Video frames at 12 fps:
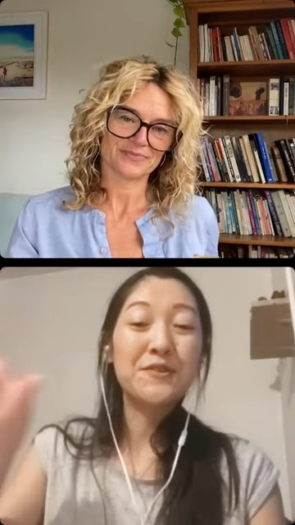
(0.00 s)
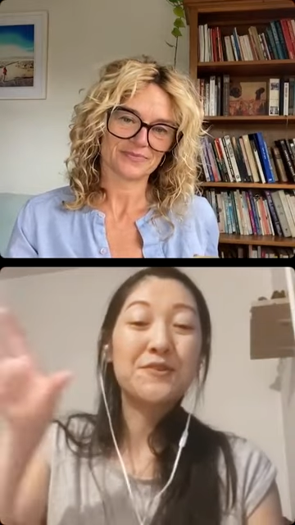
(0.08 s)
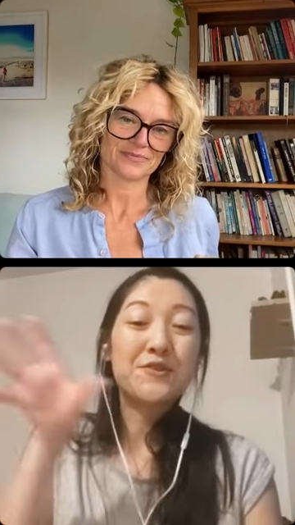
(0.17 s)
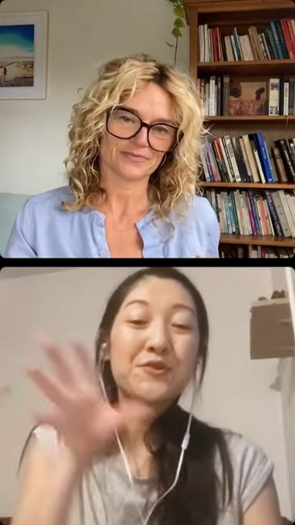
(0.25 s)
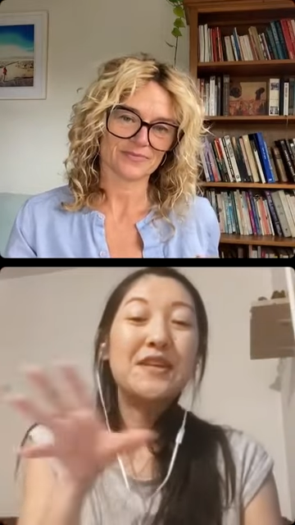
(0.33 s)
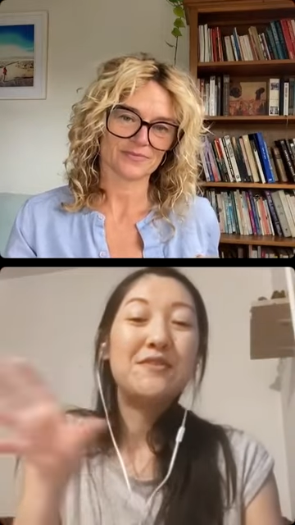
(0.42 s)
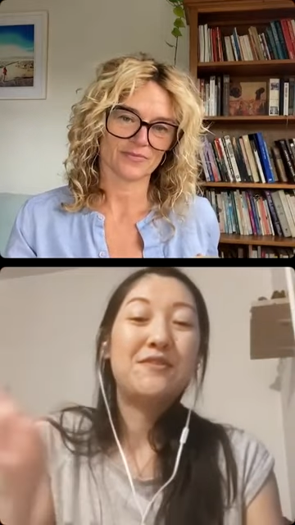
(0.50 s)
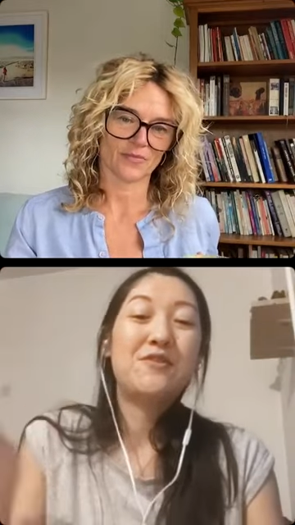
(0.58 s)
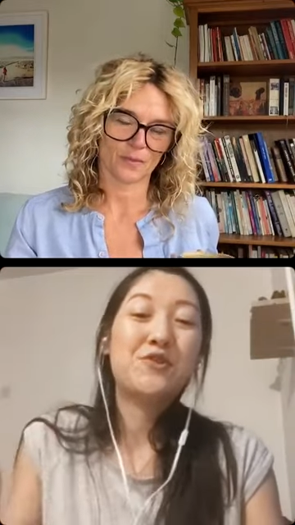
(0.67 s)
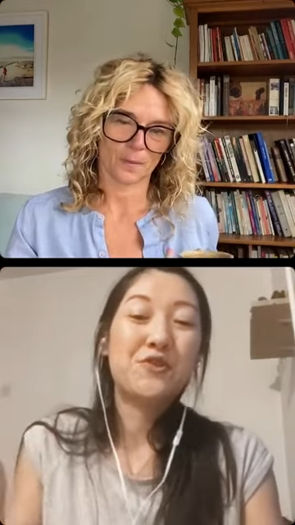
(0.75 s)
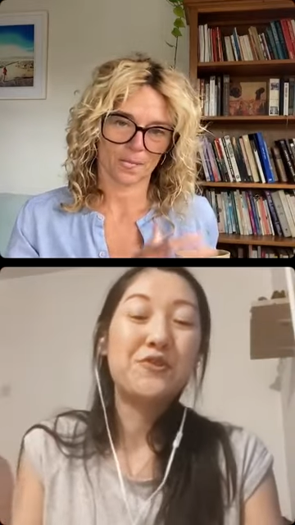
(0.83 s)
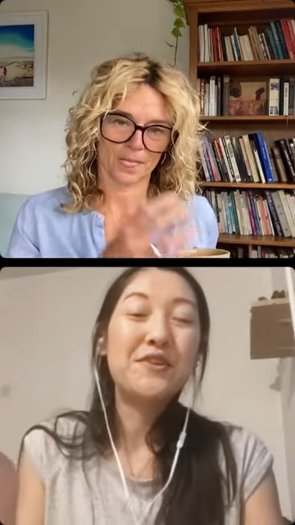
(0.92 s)
Speaker 1: i was doing the
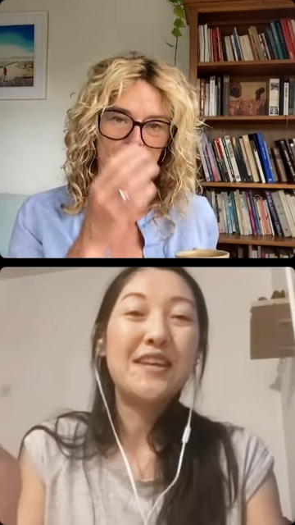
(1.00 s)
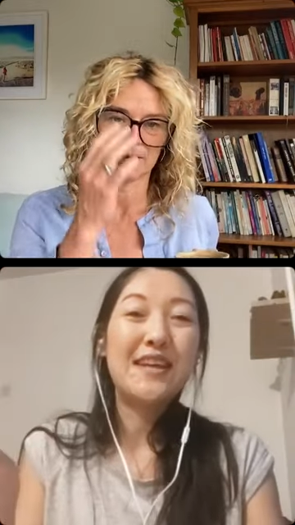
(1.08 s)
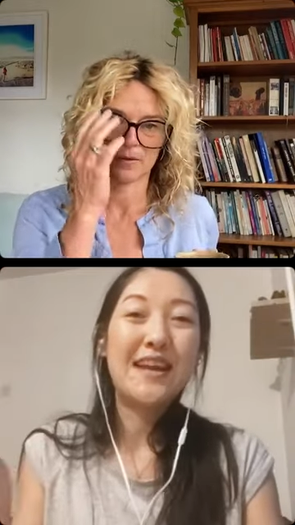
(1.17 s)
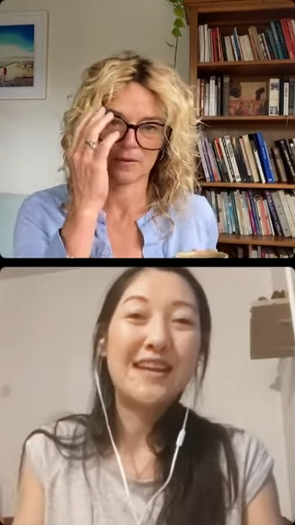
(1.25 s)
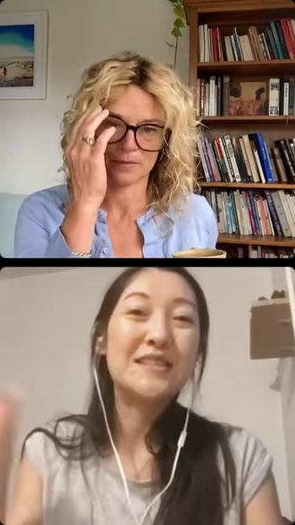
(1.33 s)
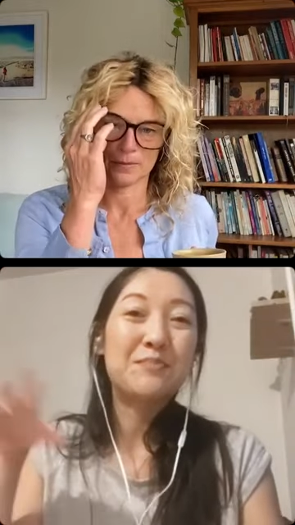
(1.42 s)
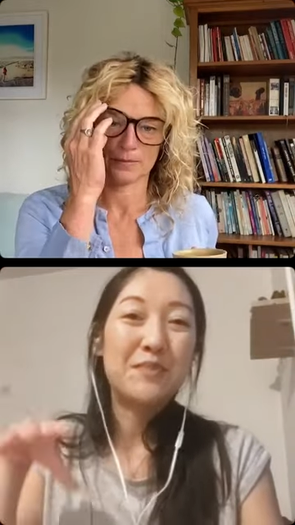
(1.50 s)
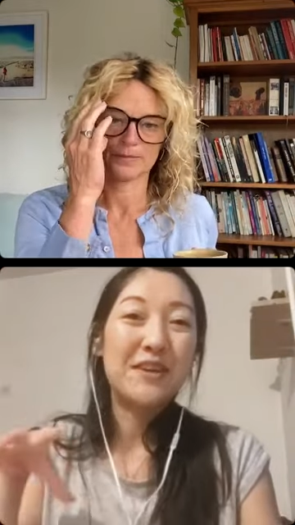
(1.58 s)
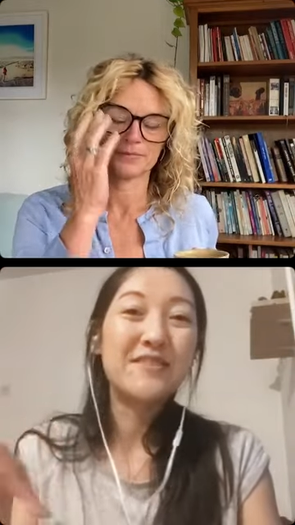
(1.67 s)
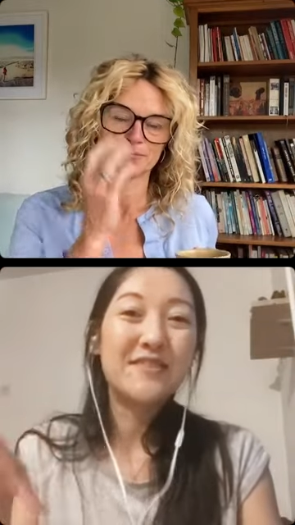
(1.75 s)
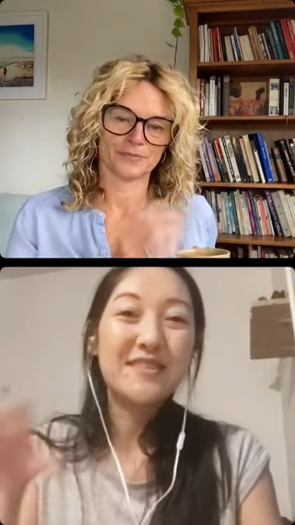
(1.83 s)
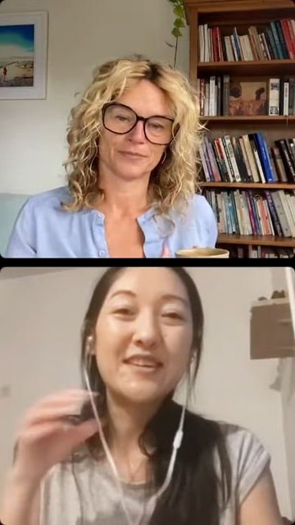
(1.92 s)
journey i
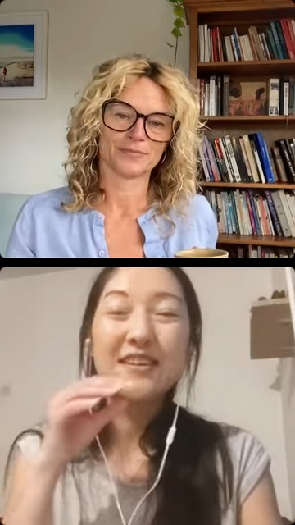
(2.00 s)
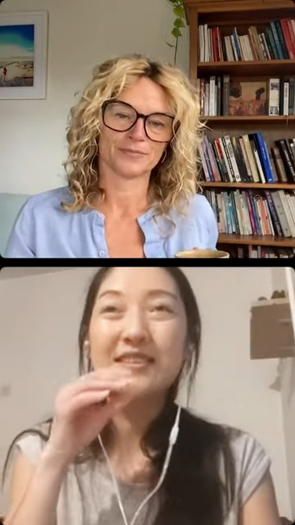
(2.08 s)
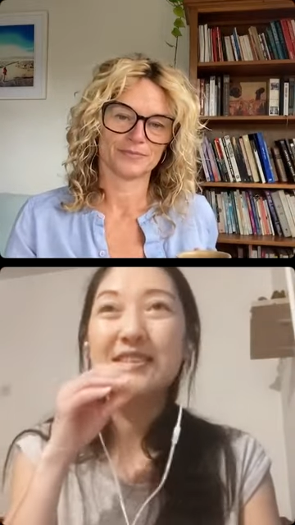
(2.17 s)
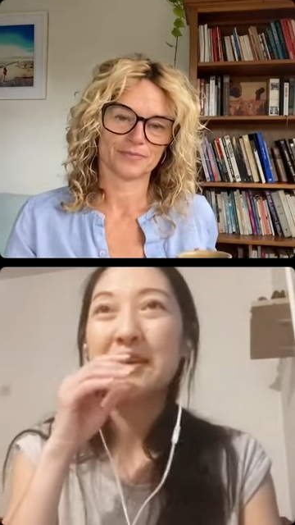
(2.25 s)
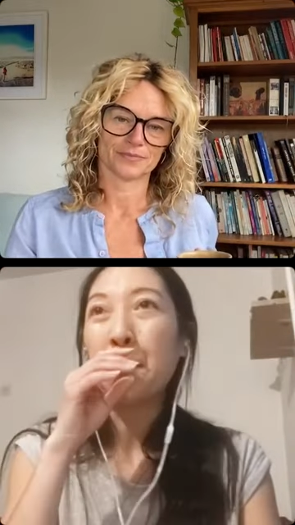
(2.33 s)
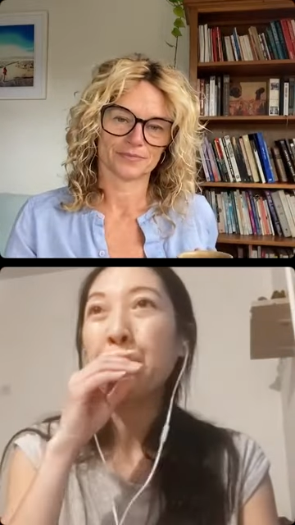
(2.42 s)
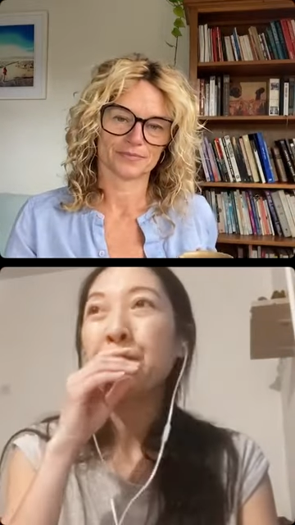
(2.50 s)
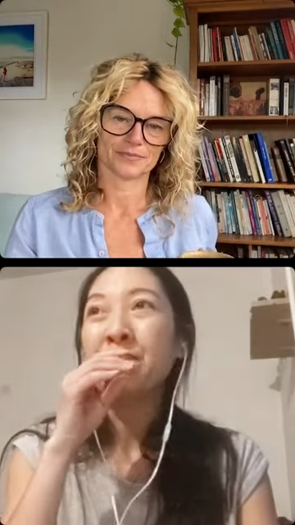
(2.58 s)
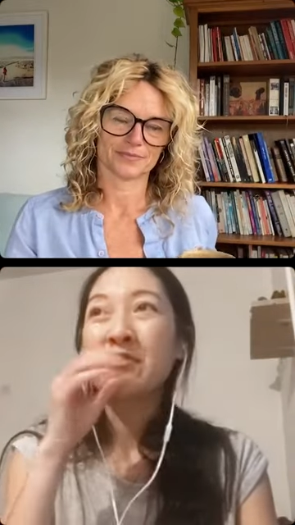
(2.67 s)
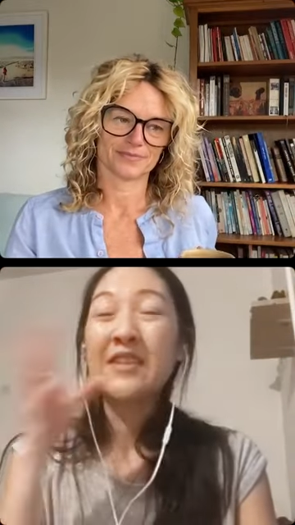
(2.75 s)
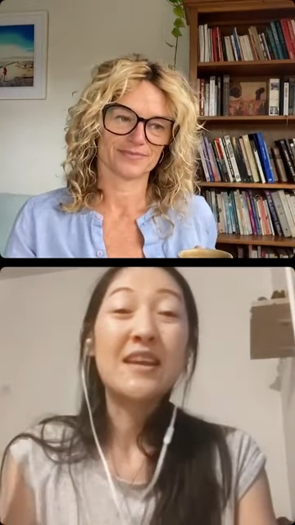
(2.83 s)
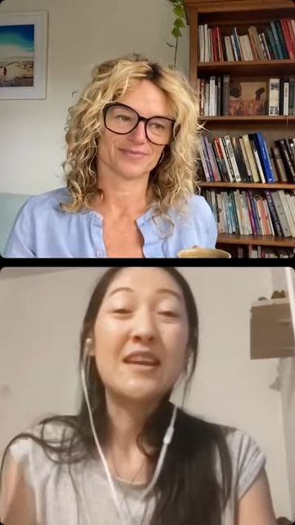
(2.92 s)
experienced it
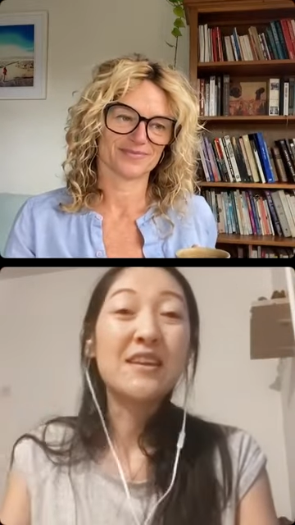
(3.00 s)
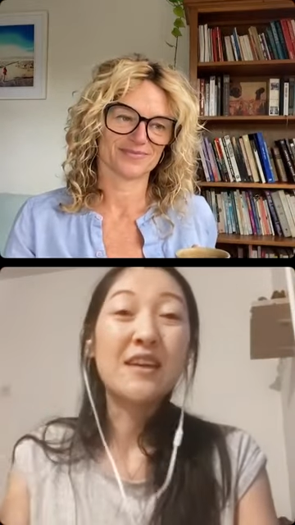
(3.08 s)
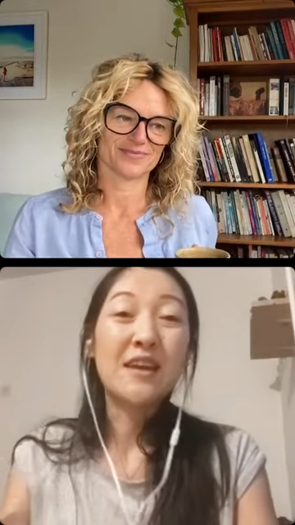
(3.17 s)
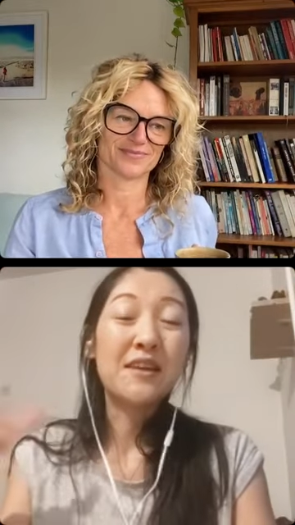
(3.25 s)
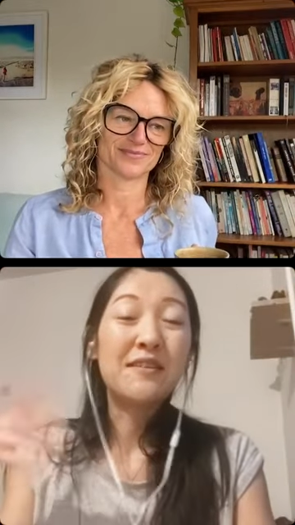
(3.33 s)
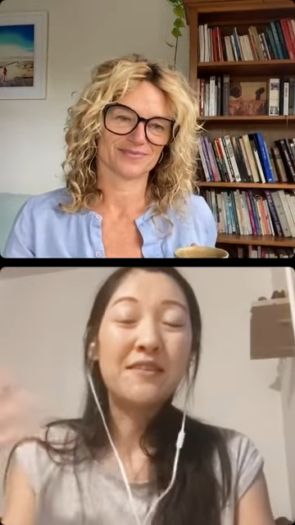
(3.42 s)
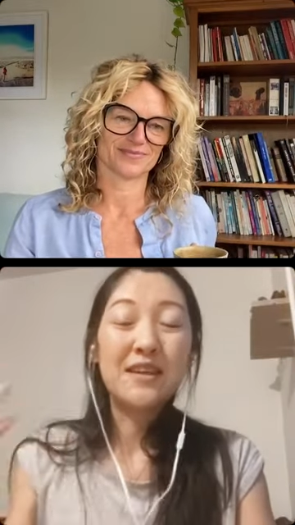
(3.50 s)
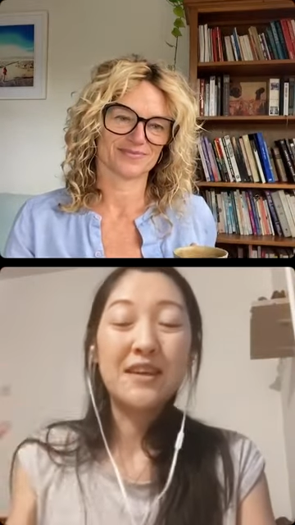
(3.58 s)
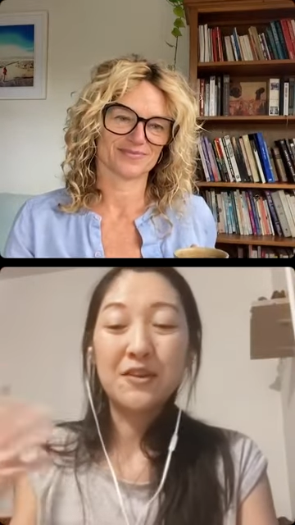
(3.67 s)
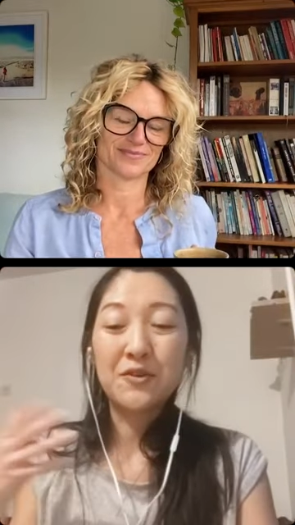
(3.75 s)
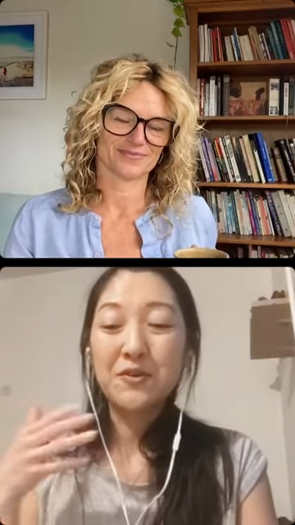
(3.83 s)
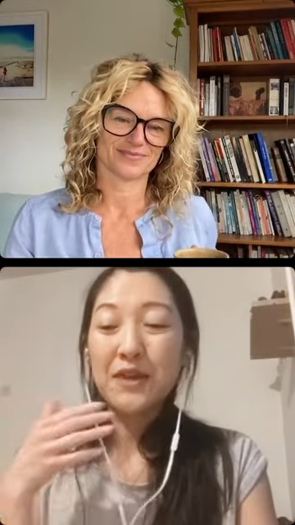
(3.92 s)
mm-hmm. that I, I think
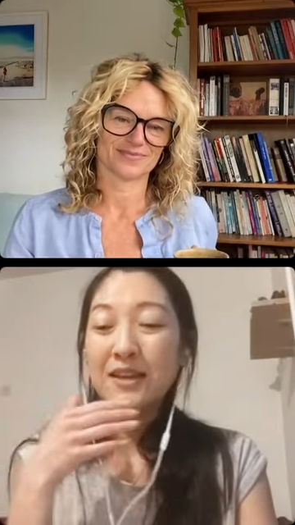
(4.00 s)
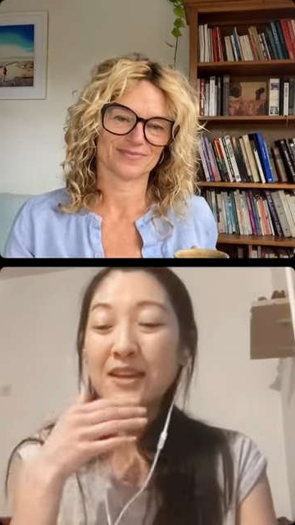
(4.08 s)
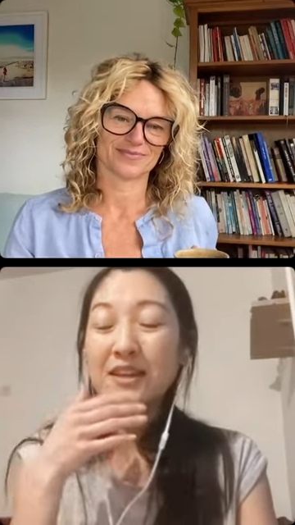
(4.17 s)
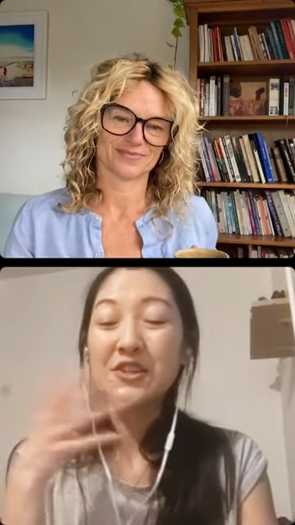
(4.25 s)
I, I